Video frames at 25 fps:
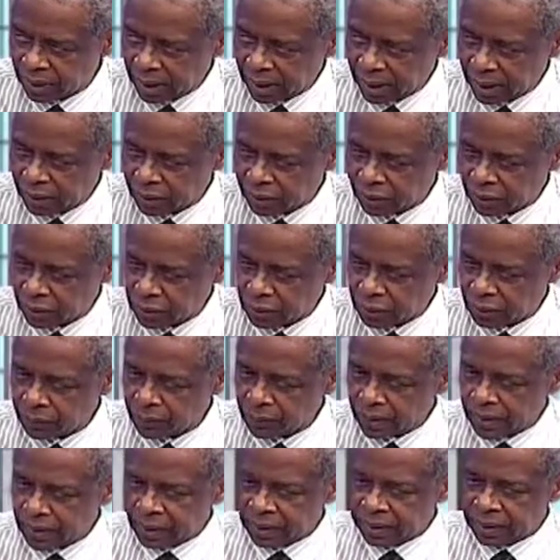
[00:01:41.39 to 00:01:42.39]
And so
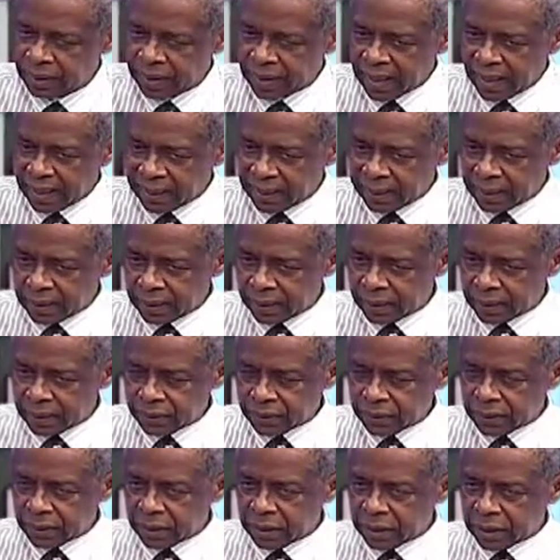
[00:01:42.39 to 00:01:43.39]
the idea is
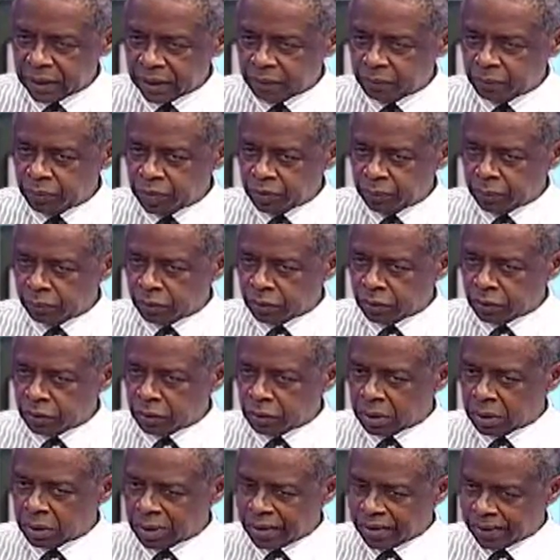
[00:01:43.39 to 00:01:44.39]
to get people to
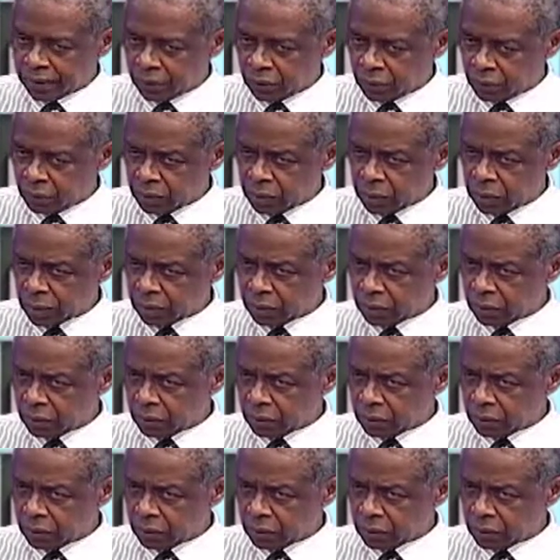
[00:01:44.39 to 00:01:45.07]
network,